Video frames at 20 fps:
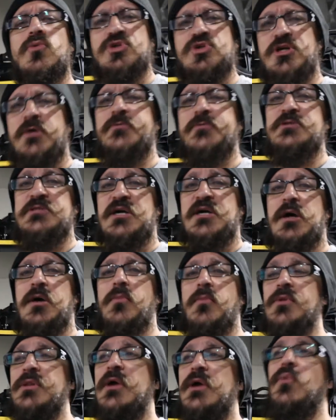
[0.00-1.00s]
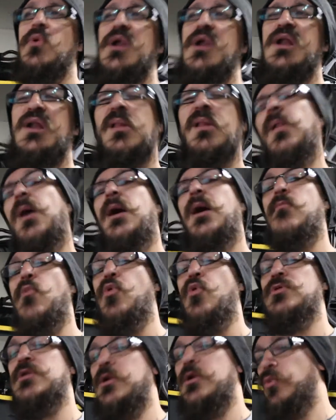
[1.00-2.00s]
shop in town, but they wanted a lot
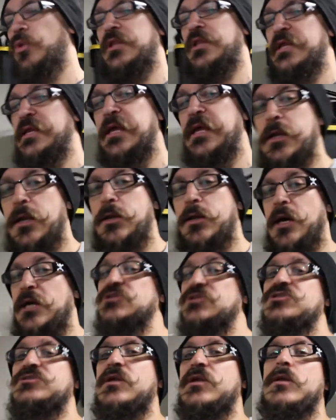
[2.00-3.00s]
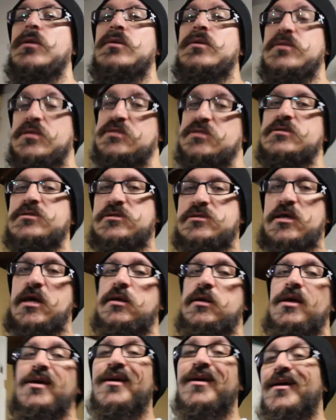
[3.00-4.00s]
more than I really needed. I just needed a decent
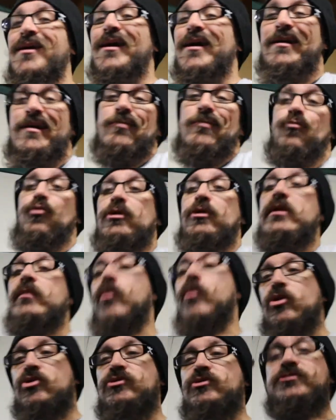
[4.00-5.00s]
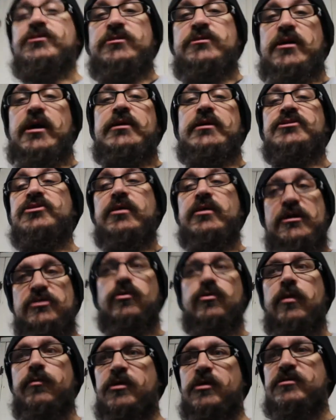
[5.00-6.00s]
set, and I'm really partial to Tyne, so that's
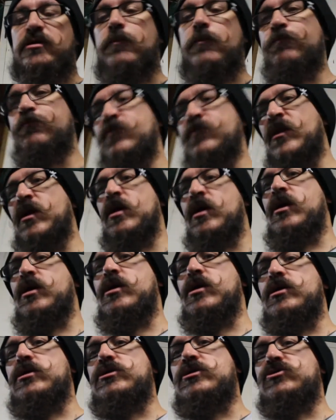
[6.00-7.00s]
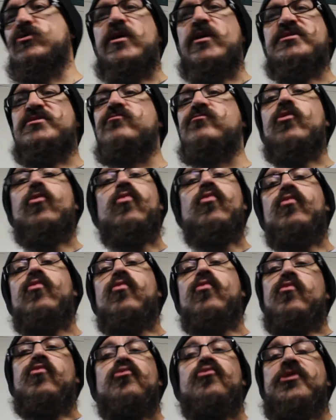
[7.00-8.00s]
what I picked up. So I said,
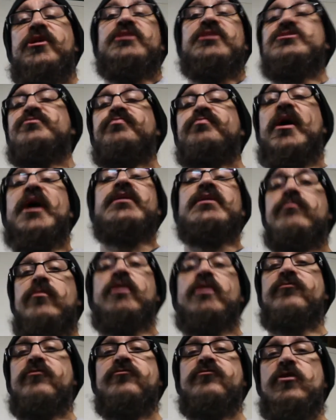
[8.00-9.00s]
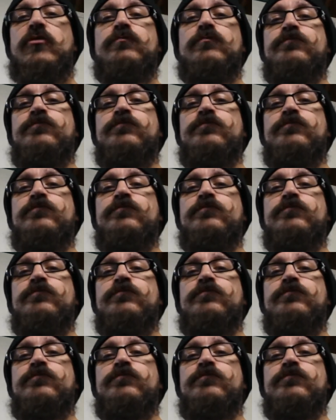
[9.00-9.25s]
can I just buy them off of you?